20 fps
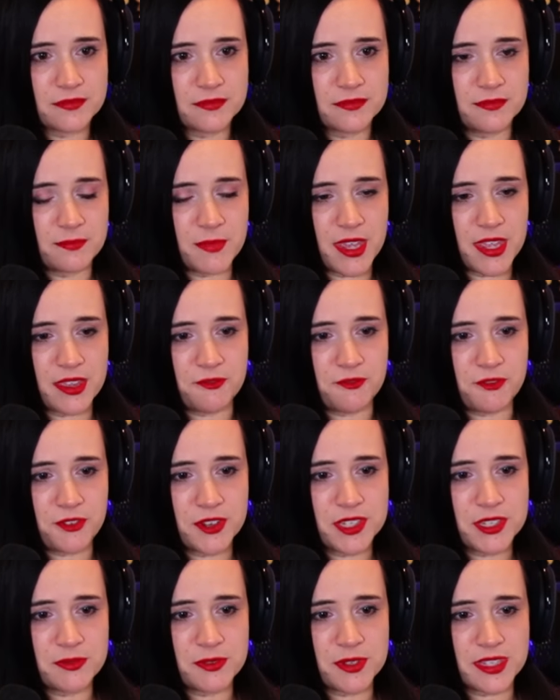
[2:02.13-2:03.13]
Man, first
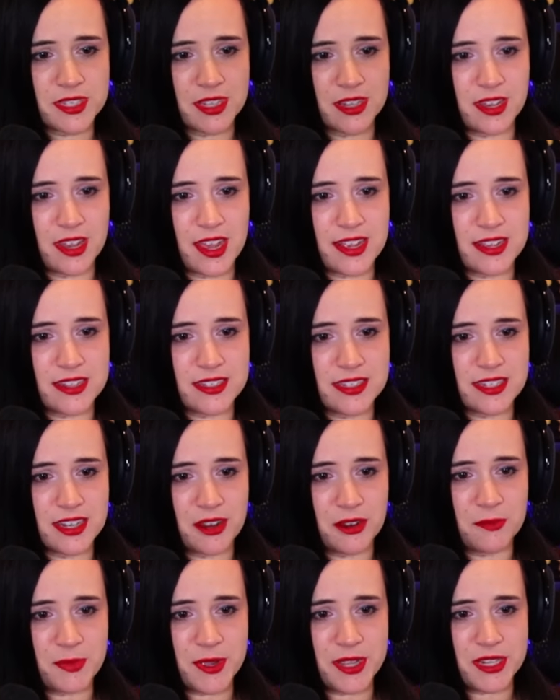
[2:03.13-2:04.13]
it was the last
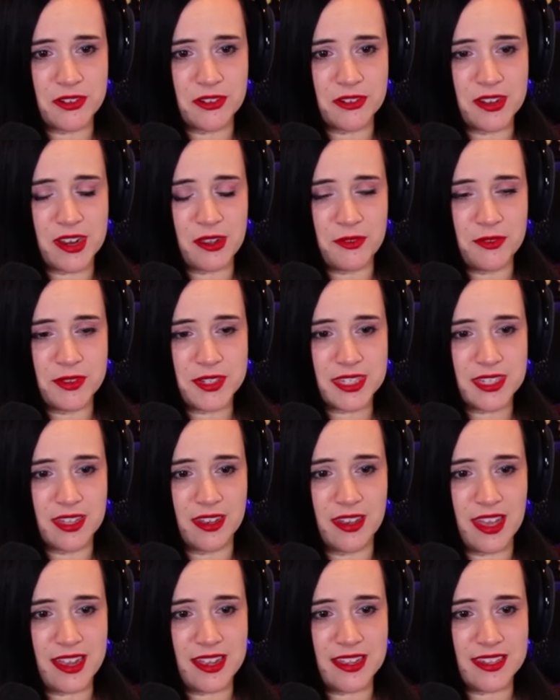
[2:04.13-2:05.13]
airbender, now it's the
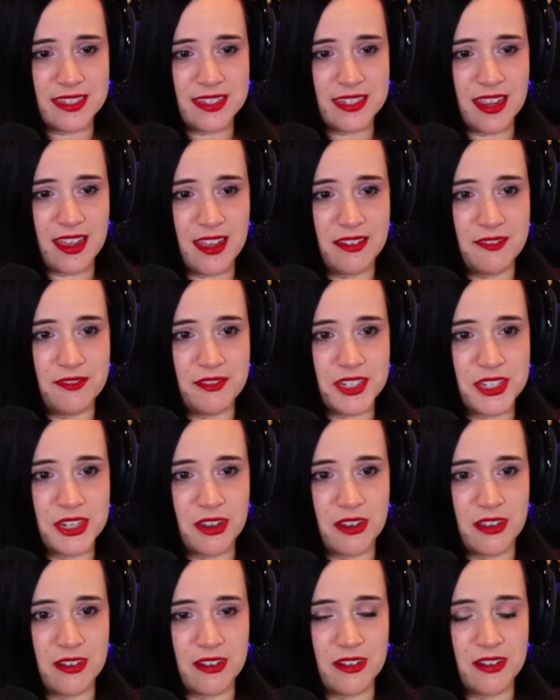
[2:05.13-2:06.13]
last
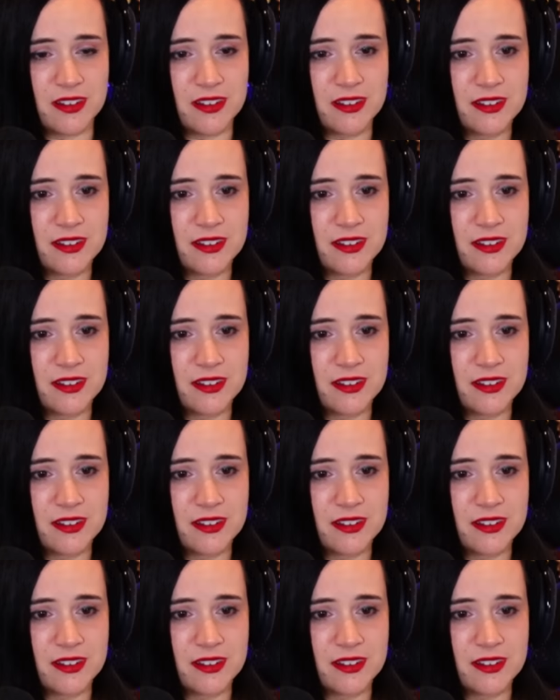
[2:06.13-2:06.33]
avatar.